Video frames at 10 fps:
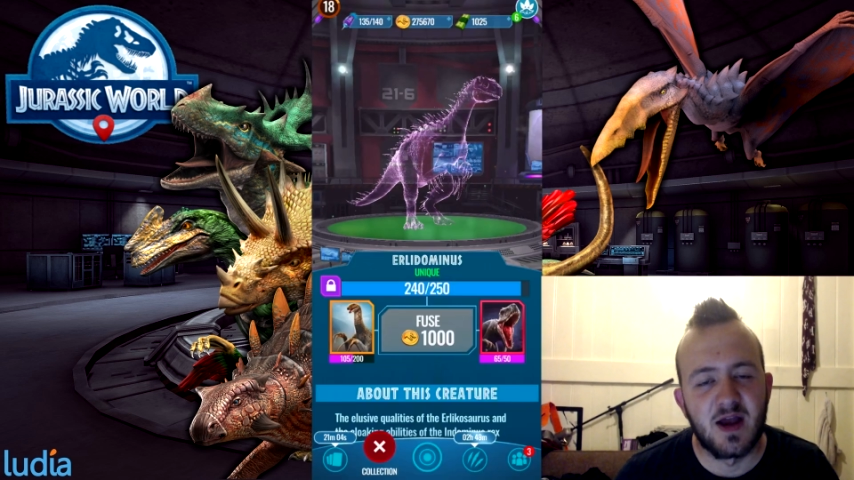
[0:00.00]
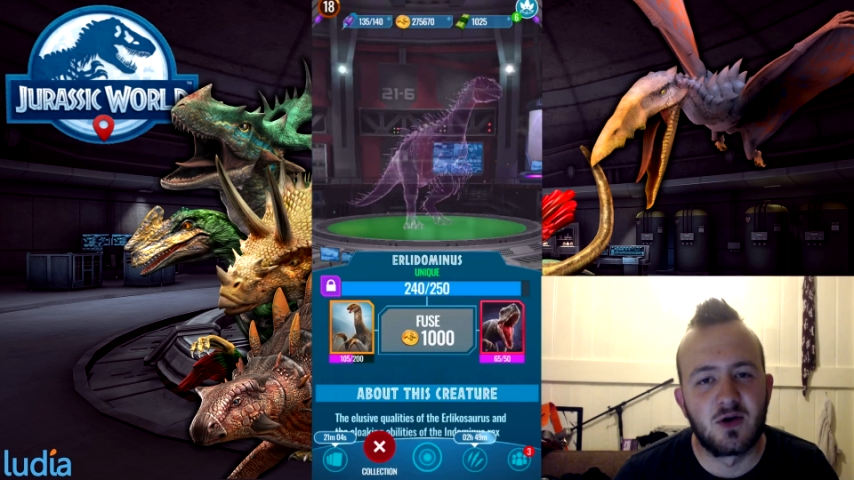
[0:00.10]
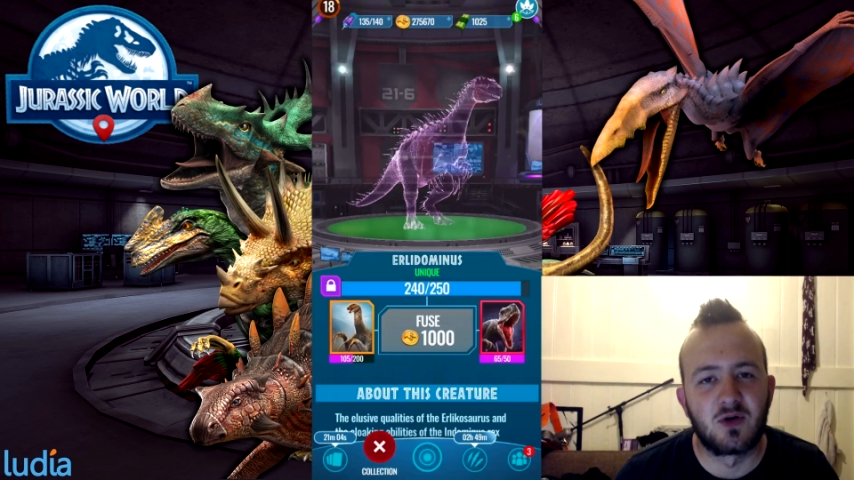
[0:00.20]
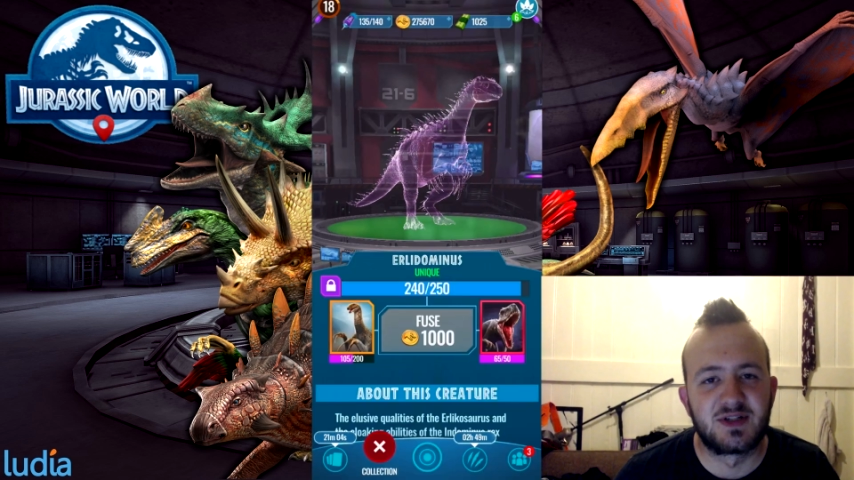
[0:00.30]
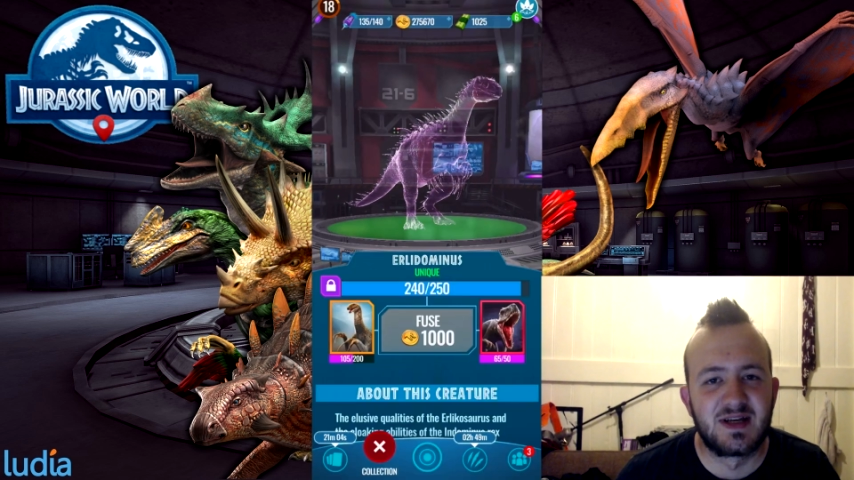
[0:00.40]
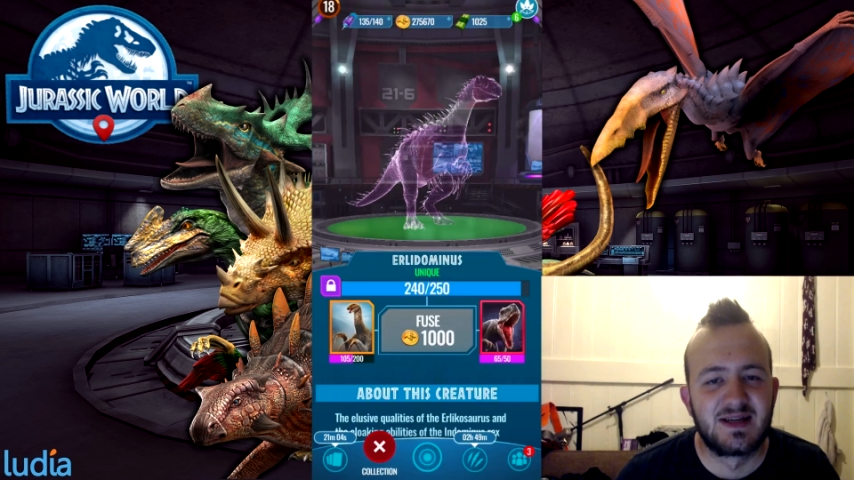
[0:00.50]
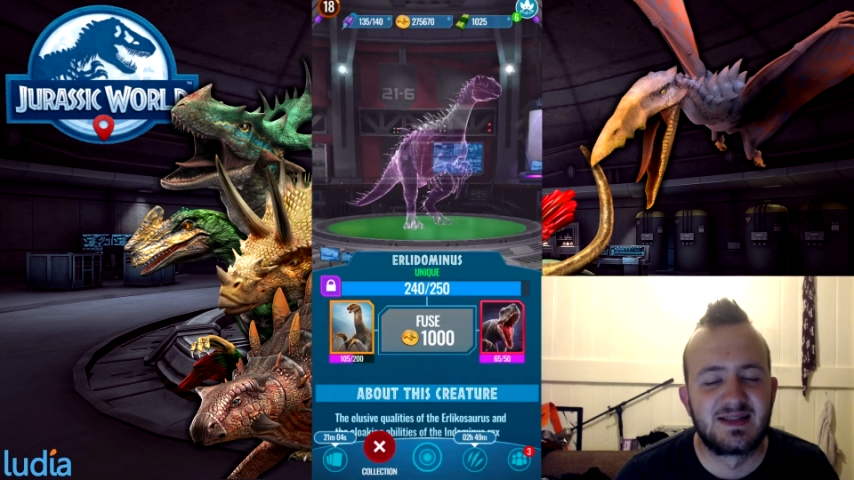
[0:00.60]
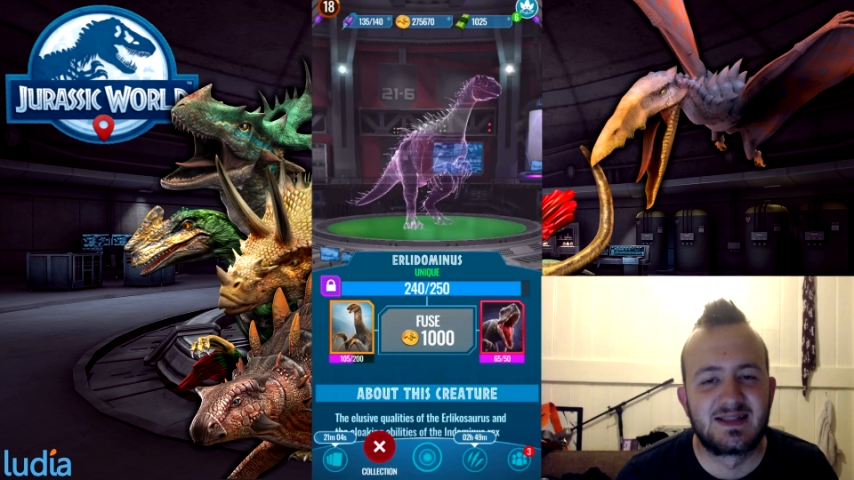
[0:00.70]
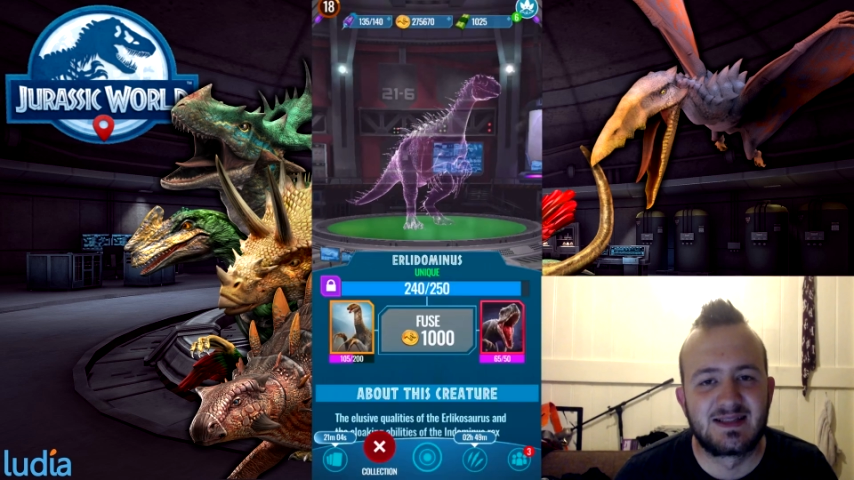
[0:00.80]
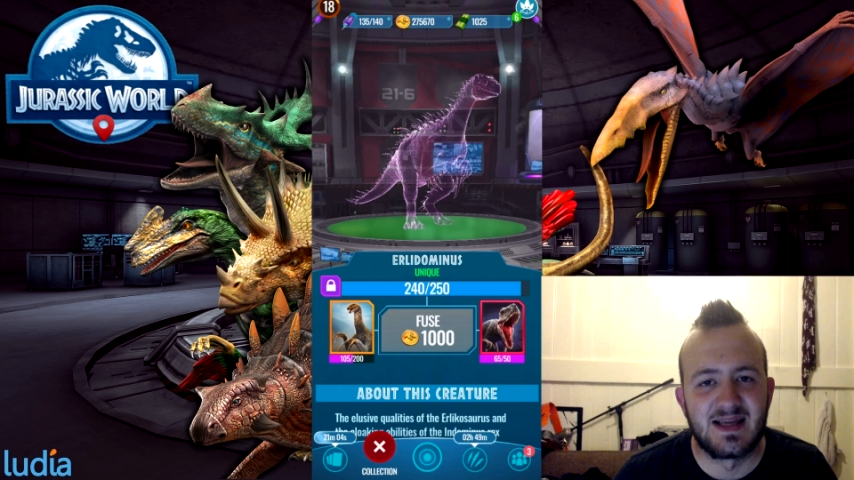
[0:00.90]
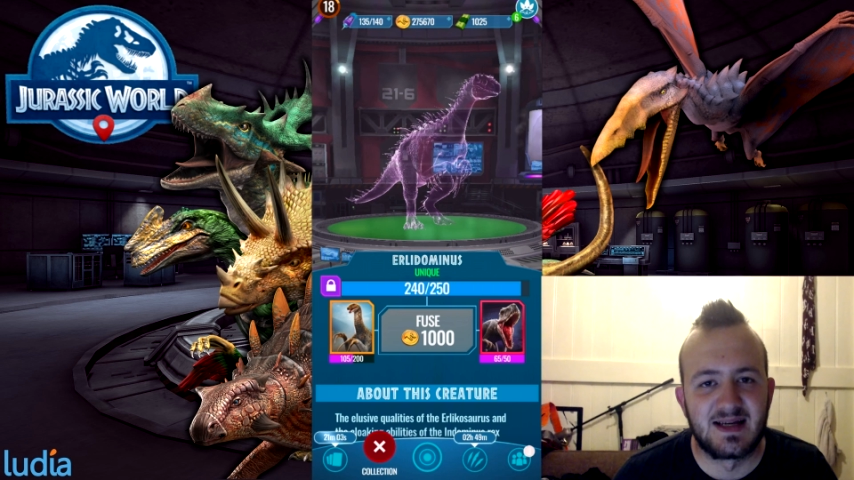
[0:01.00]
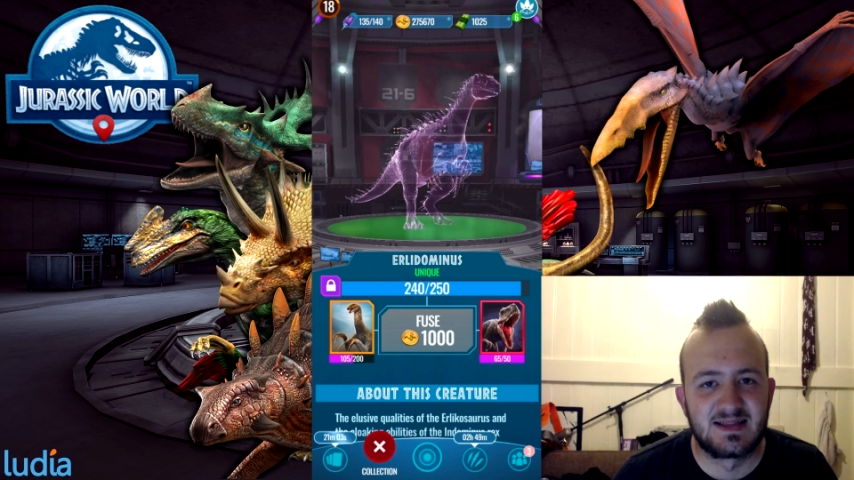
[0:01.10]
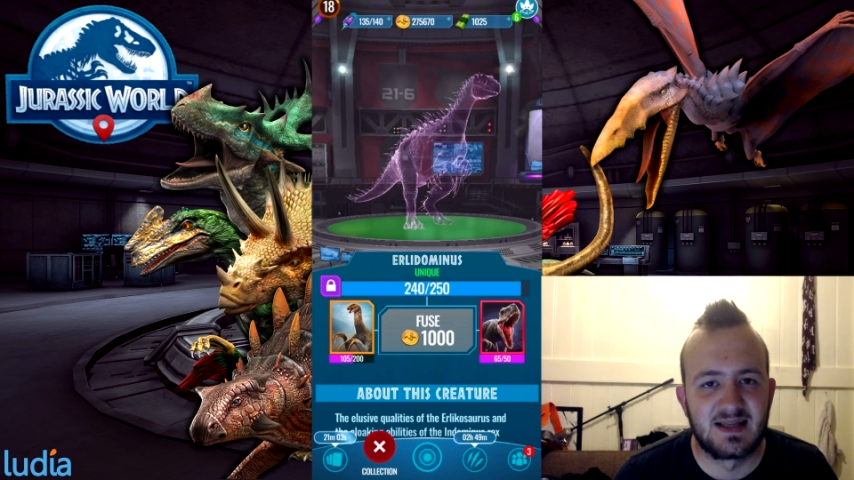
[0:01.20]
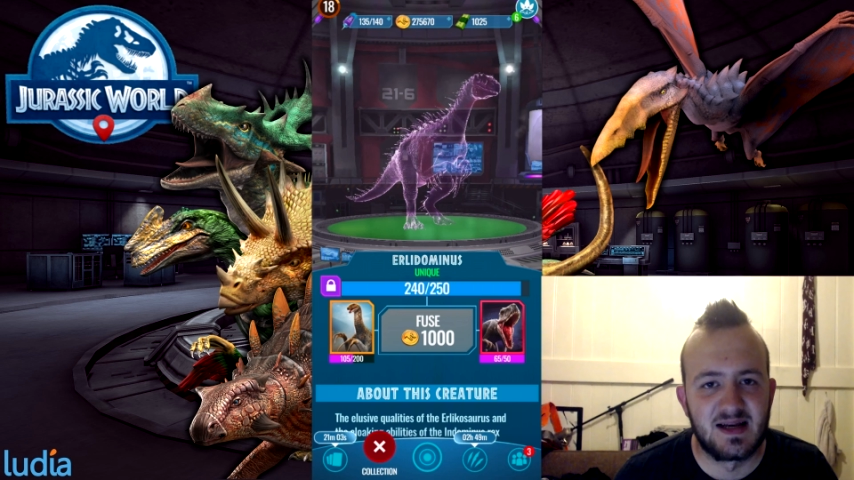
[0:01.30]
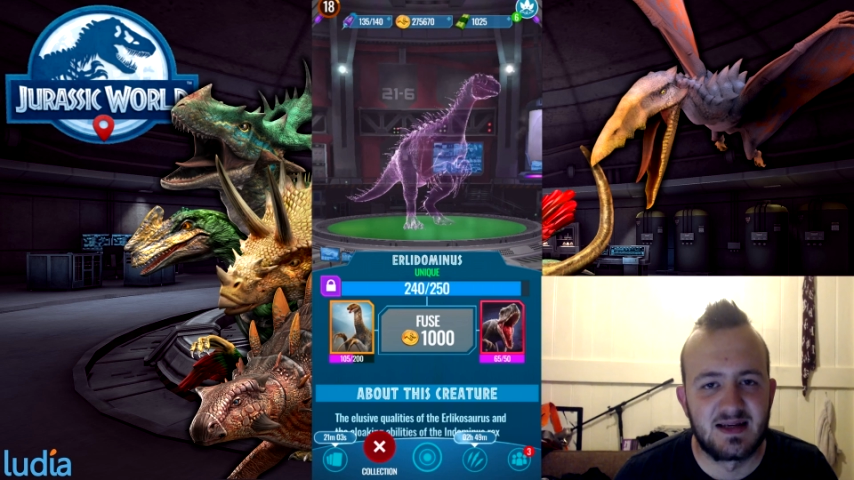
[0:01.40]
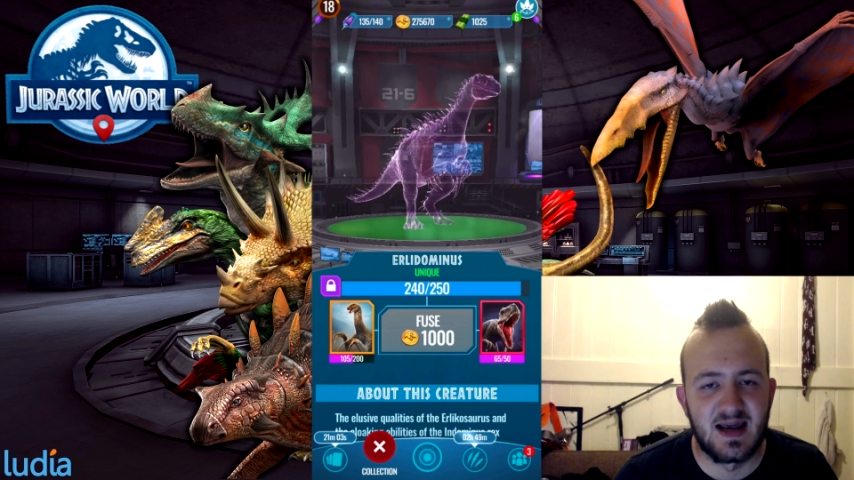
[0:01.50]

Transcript: I got 6